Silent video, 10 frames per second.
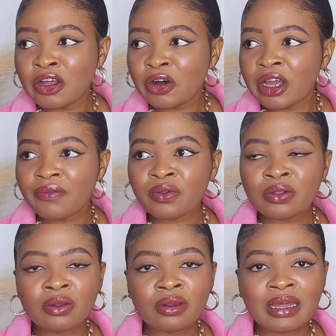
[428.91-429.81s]
Or if you
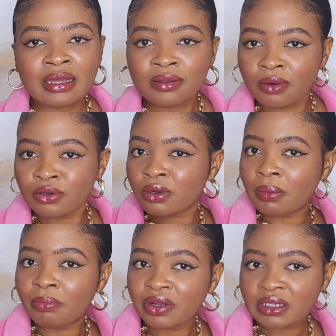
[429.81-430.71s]
don't like also the
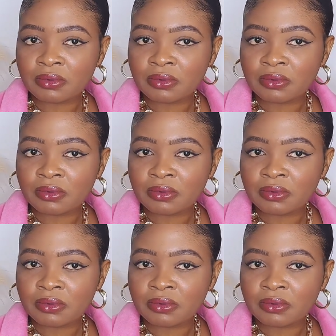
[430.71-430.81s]
buns,